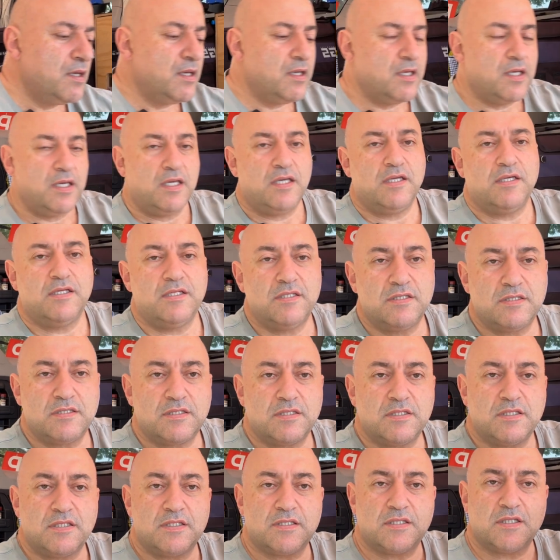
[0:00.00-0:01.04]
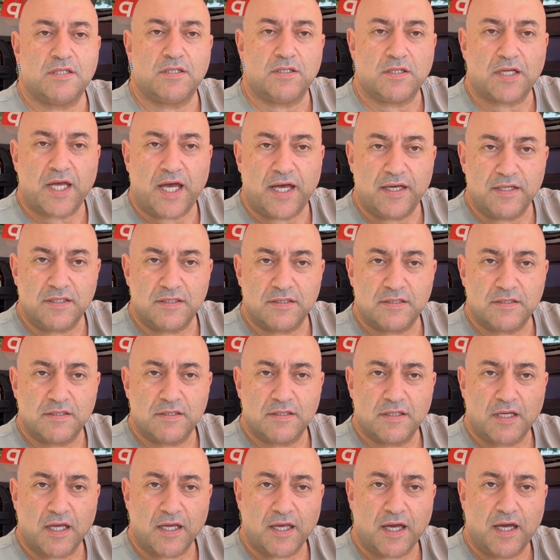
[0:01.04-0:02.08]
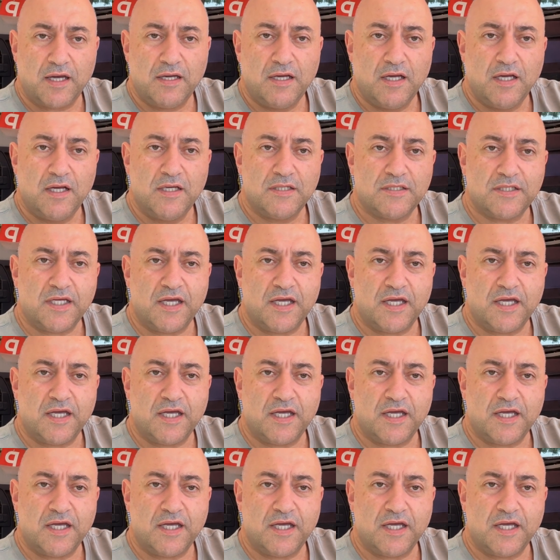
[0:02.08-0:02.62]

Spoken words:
is this little case. Okay, so